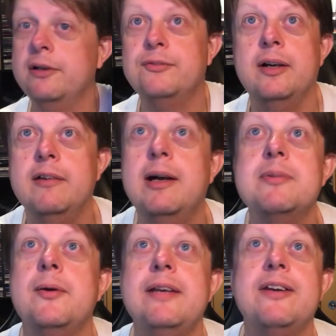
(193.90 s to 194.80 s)
profiler up,
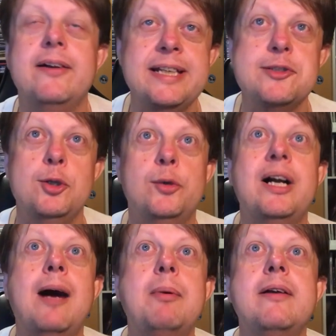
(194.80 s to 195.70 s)
so anything I need to
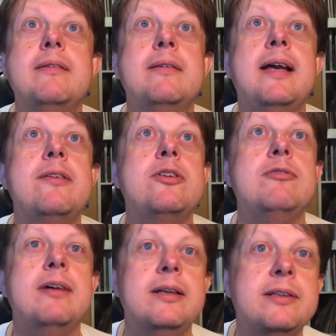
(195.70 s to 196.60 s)
look up I can get
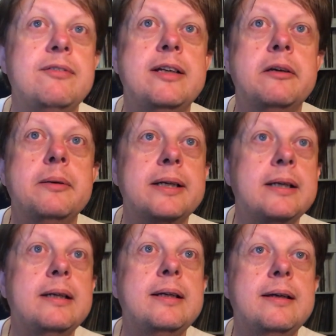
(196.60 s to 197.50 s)
to relatively
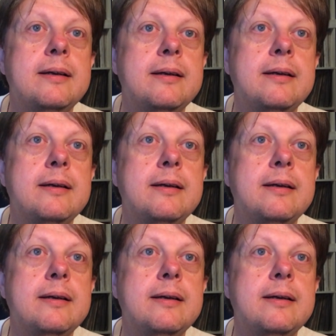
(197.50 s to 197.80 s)
quickly.